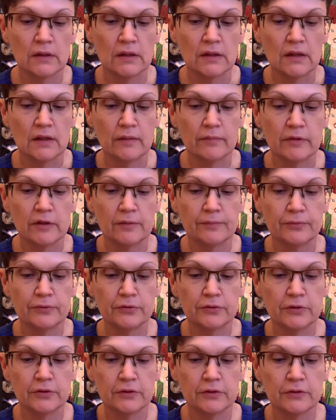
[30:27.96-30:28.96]
And I'm going to
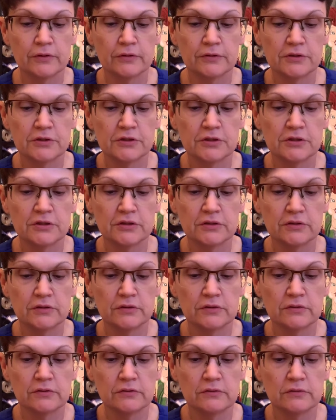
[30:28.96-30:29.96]
put her
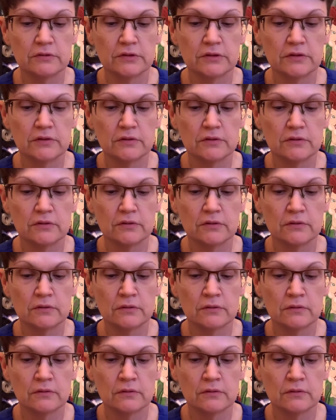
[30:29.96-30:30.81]
two little...